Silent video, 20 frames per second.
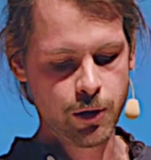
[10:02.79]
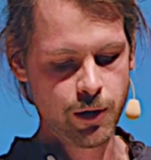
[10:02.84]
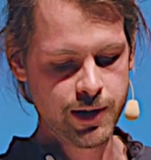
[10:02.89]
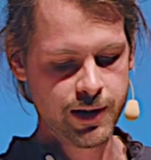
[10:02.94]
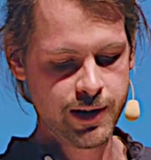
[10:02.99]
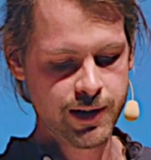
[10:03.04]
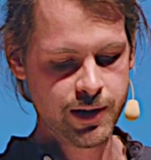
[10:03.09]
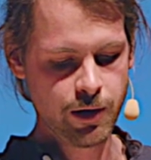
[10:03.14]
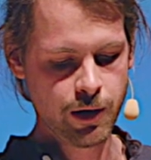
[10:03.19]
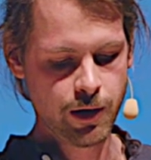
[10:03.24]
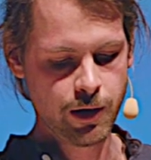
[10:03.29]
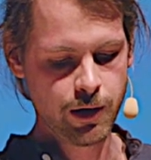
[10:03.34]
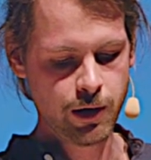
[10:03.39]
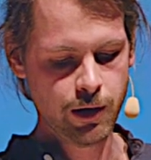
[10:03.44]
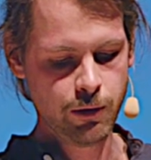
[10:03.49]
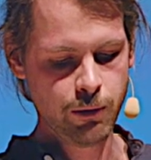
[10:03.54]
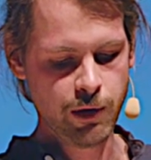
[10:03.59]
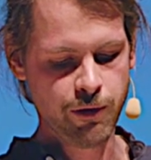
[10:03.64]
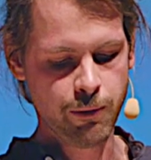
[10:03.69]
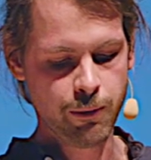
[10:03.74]
crosses
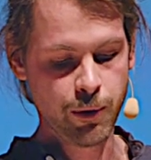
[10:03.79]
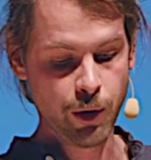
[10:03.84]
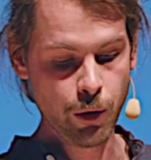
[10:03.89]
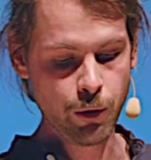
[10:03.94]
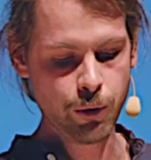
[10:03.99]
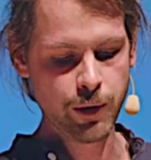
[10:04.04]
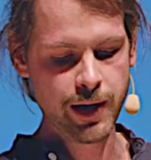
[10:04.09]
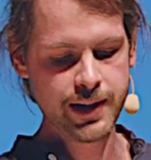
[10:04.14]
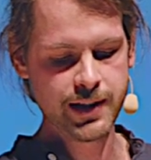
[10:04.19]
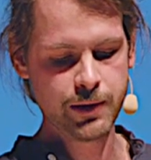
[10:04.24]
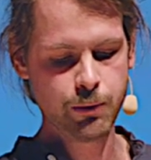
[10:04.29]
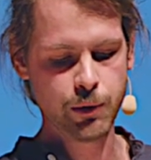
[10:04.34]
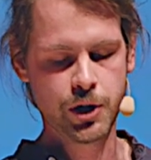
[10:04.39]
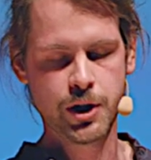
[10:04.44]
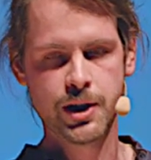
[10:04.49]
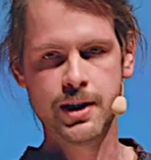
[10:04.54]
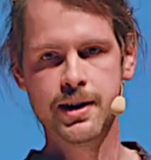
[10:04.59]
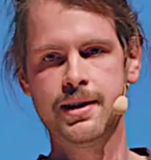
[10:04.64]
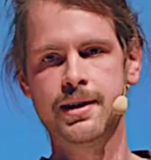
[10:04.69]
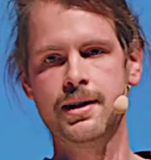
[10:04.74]
circle. We have a progress,
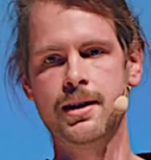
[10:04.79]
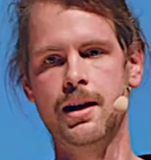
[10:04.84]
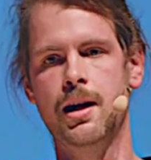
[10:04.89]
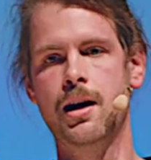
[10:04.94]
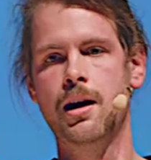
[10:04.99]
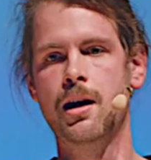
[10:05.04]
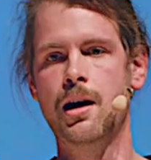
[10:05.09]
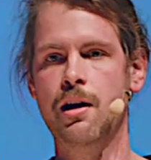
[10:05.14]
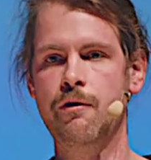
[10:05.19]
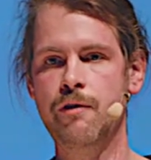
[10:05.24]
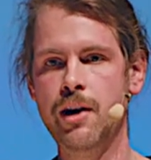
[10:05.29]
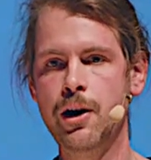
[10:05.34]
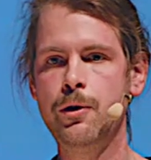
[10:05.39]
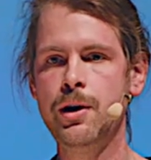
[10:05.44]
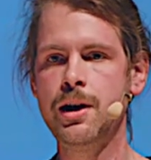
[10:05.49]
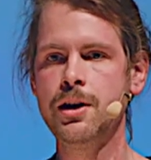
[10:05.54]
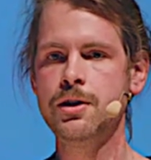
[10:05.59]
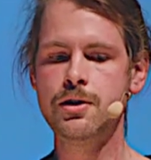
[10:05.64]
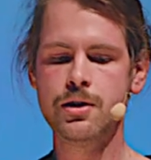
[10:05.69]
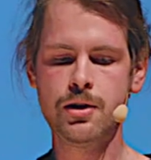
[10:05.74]
which is uh, a
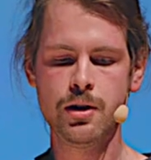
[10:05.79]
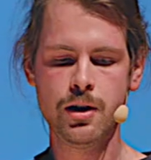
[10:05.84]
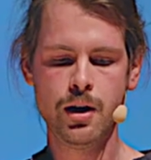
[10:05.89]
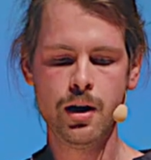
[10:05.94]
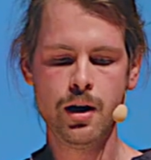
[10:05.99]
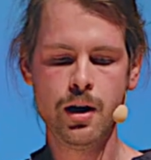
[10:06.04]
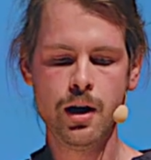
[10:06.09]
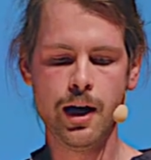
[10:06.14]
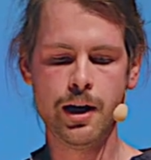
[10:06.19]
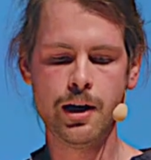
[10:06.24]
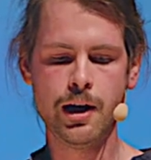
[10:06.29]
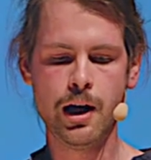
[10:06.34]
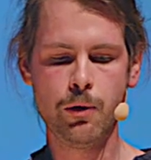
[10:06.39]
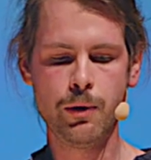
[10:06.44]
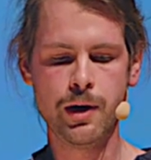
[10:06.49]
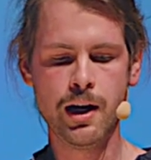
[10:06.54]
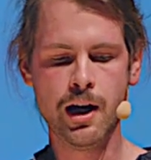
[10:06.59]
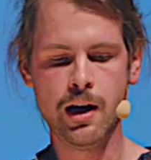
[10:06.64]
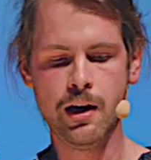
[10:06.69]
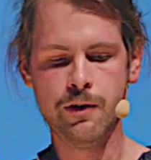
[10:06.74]
variant. And now
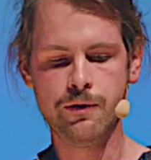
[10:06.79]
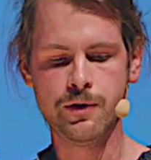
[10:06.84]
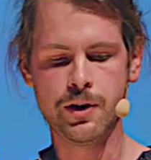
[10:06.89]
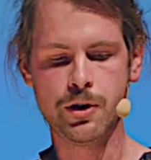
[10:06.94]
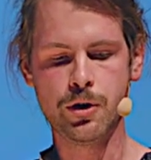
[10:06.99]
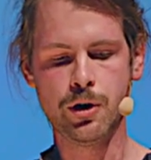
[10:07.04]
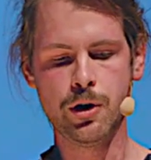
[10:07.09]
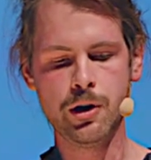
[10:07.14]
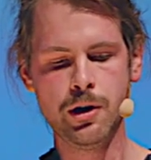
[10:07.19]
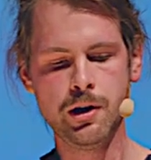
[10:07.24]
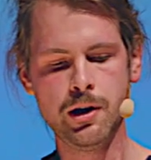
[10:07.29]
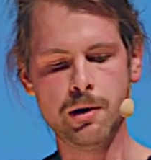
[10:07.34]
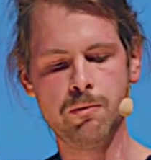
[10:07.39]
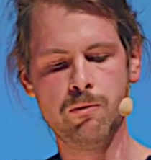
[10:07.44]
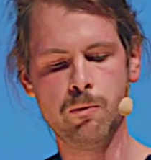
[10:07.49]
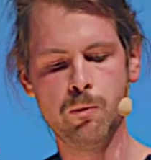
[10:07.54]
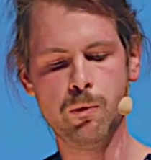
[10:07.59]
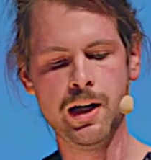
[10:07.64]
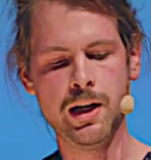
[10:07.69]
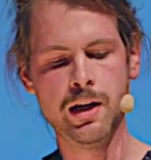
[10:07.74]
we have the turn, the
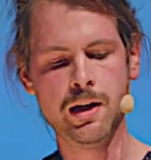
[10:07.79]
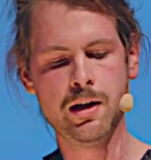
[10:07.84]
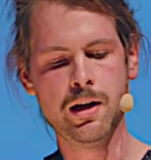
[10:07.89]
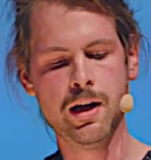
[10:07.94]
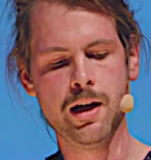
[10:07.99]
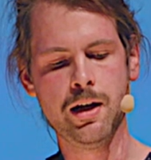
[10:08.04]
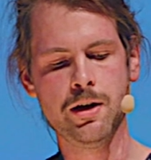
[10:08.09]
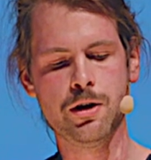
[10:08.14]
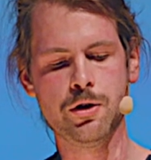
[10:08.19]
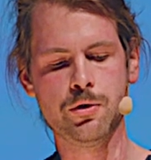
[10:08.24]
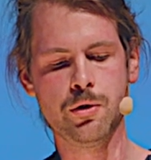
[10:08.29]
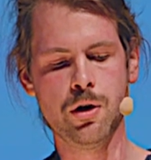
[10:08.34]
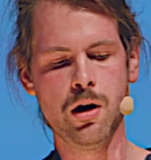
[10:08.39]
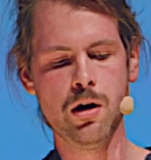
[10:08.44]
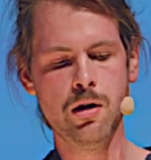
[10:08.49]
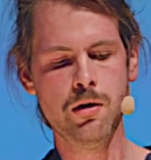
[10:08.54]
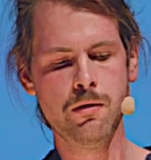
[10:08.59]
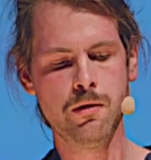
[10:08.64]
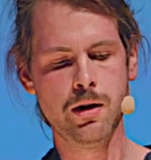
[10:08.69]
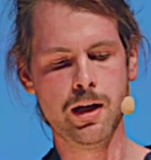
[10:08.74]
win, and the
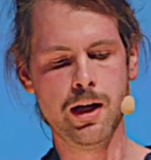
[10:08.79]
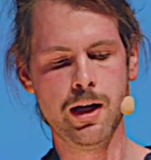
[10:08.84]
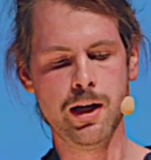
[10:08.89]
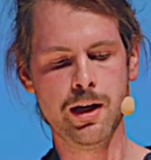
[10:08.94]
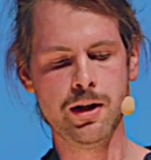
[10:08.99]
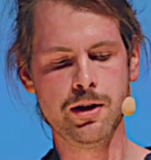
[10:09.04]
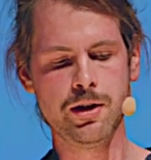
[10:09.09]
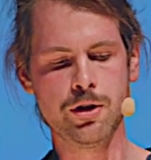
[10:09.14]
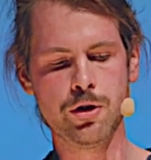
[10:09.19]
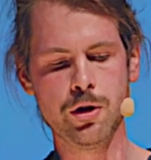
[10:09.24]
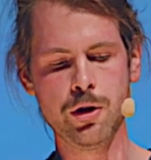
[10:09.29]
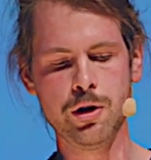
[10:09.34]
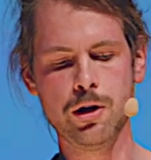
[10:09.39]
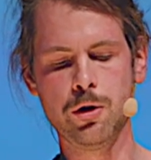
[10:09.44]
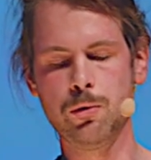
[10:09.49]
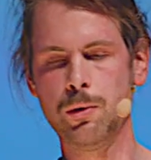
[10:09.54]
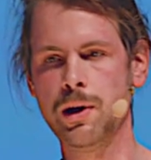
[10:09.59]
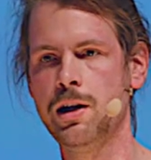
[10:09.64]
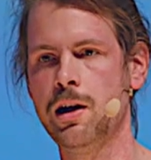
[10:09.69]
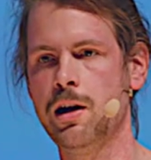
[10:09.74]
draw. And the turn
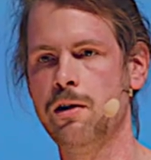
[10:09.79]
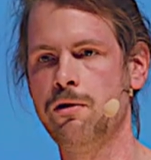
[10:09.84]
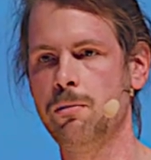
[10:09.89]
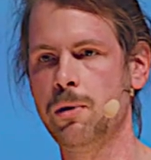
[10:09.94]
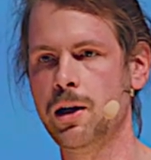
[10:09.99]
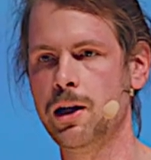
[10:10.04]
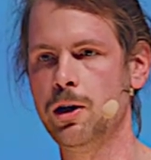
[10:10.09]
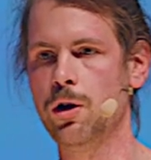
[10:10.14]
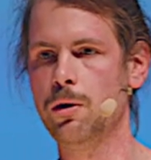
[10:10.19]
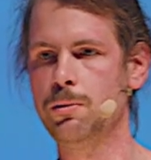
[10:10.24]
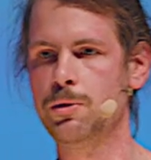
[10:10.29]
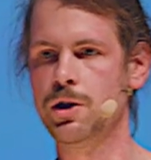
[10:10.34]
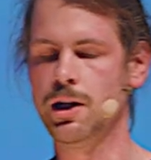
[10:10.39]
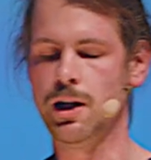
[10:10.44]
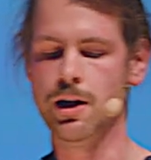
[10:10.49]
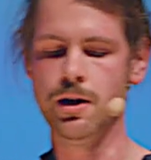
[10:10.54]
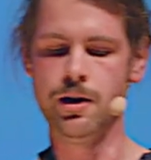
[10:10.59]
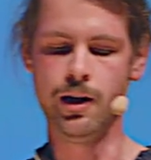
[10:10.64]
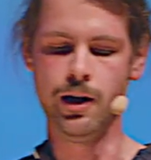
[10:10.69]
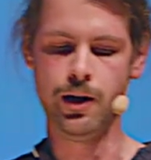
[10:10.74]
and the win have a player
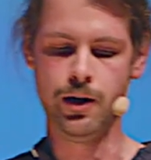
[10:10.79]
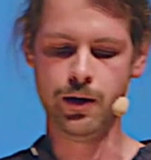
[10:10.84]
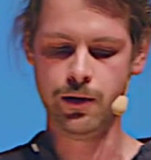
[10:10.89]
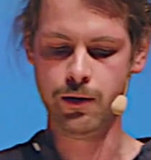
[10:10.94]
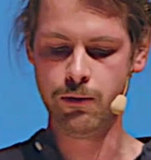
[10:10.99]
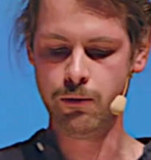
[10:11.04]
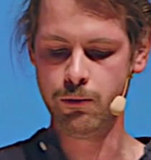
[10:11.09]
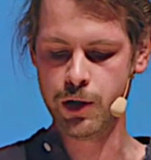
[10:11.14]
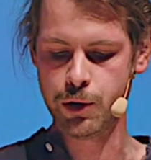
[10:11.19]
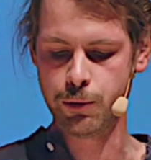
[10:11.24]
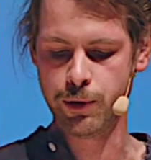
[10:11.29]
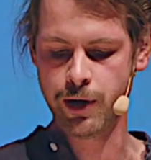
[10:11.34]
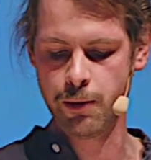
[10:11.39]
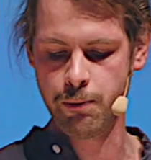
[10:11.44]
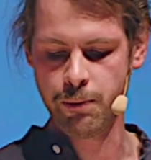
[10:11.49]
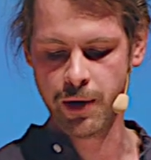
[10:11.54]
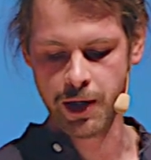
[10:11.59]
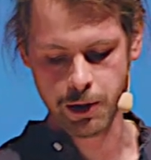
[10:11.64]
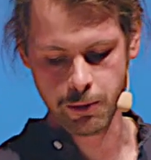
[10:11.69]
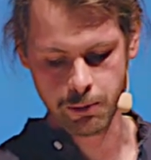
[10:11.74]
object in there, which we
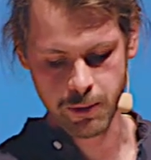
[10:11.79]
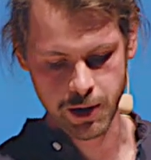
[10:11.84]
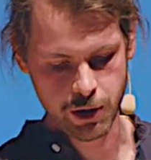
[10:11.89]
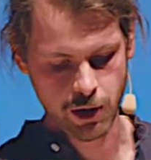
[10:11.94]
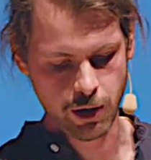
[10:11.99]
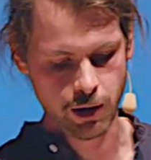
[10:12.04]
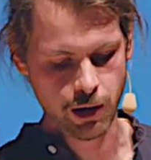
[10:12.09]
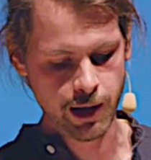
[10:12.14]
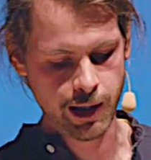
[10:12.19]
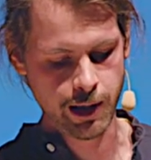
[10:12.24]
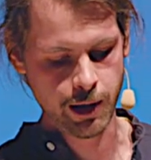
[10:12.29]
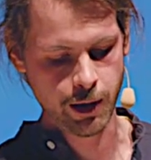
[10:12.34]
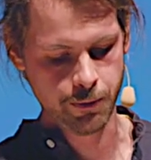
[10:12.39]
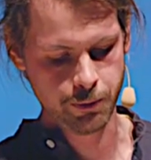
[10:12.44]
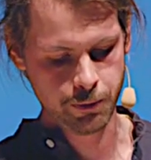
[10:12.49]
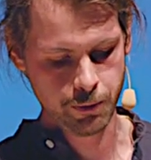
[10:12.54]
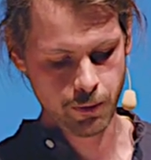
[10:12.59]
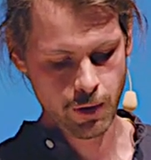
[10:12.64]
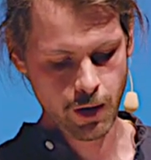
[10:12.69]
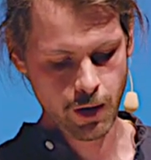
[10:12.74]
can pattern match on later.